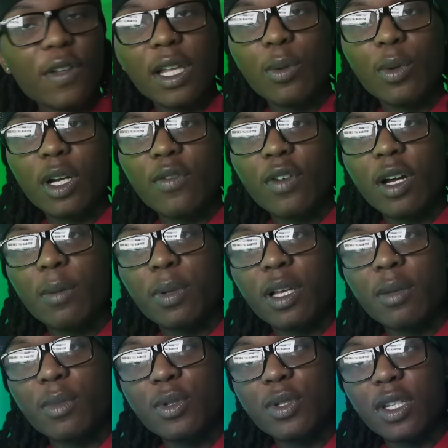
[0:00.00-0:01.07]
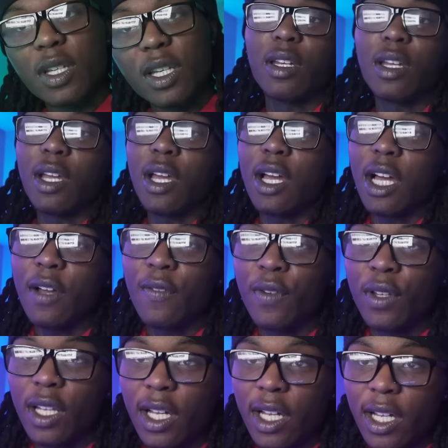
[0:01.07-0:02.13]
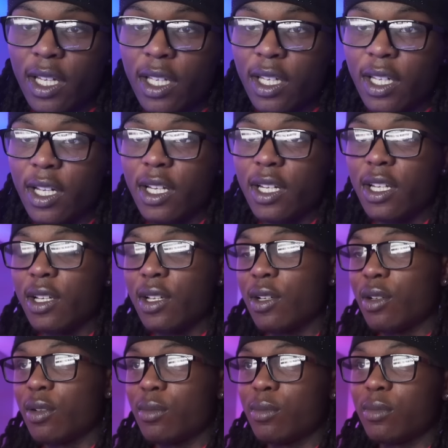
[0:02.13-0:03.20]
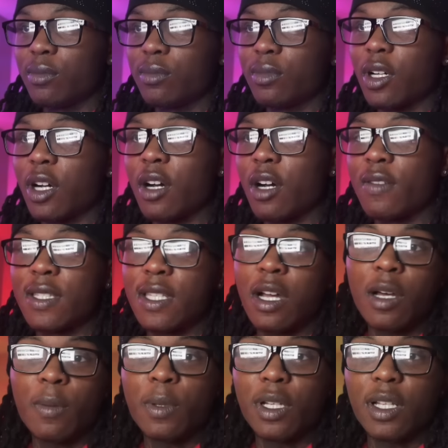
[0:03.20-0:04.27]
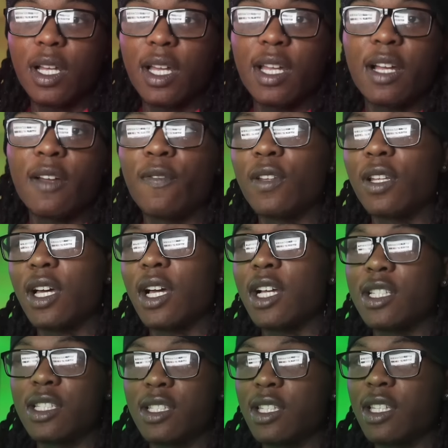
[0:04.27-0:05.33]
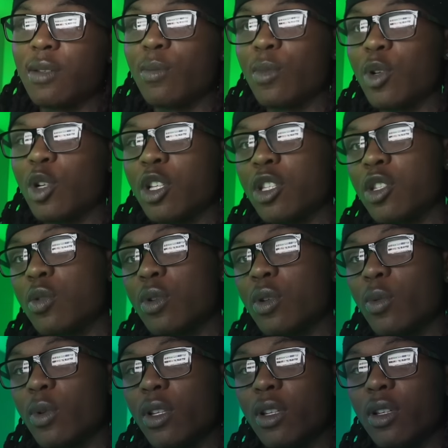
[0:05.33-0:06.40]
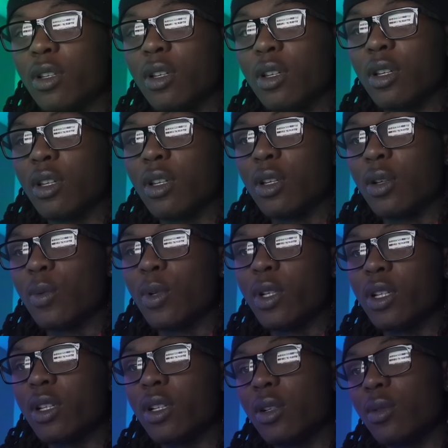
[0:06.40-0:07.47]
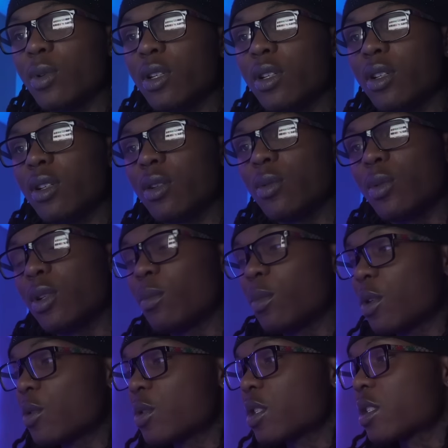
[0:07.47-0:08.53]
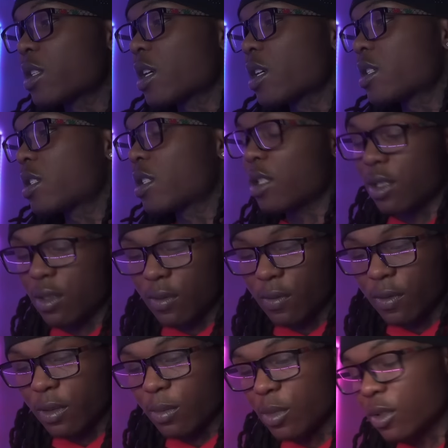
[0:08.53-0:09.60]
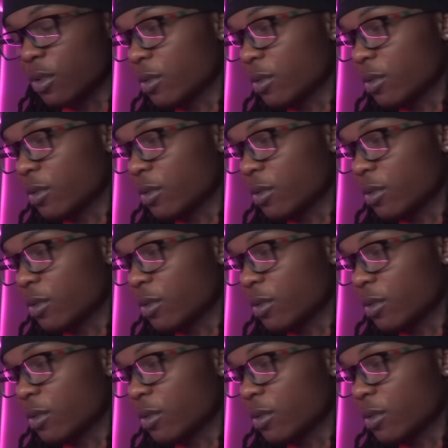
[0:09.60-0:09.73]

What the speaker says: whenever I play music, I feel like I get goddamn off topic. Like, I feel like I just get more into it with the music type shit. You feel me?